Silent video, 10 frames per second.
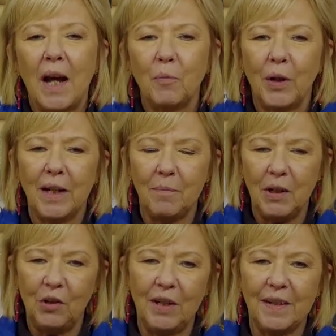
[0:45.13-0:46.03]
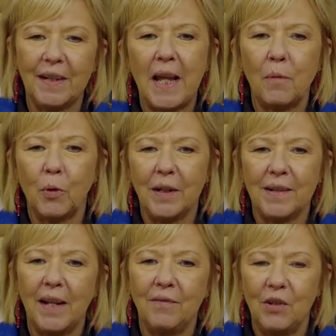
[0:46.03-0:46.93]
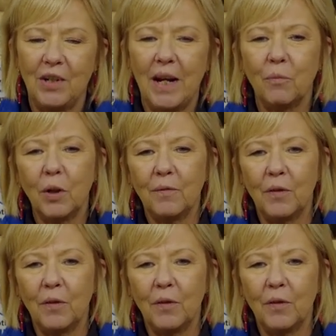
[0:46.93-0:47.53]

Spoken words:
Library Commission and the Library Television Network